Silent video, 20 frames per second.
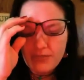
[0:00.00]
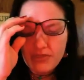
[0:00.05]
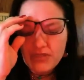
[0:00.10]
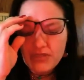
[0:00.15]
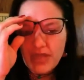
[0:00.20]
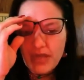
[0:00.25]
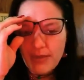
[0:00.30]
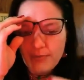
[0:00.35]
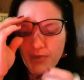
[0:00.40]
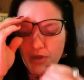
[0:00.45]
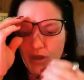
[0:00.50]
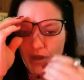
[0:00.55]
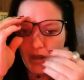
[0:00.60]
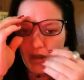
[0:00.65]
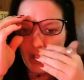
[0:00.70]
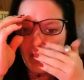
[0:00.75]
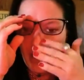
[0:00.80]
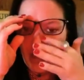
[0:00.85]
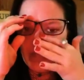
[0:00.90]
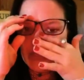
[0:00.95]
to that
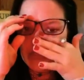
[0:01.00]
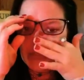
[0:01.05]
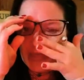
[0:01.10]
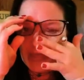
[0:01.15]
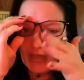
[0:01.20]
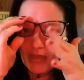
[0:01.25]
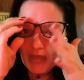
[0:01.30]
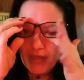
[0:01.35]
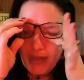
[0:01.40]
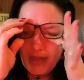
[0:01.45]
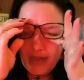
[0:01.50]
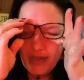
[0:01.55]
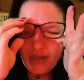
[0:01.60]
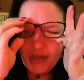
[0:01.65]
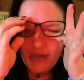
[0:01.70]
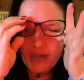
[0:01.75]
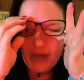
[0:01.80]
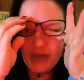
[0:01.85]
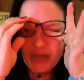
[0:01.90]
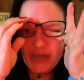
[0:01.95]
pond, and I
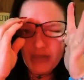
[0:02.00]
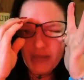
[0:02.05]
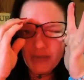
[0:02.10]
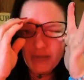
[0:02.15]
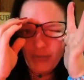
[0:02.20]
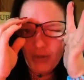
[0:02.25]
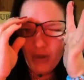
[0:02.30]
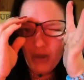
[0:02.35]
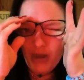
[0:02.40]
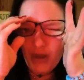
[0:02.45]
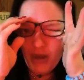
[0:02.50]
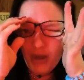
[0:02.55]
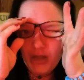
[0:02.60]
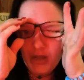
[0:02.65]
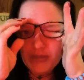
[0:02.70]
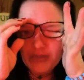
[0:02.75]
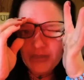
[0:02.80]
got in the pond.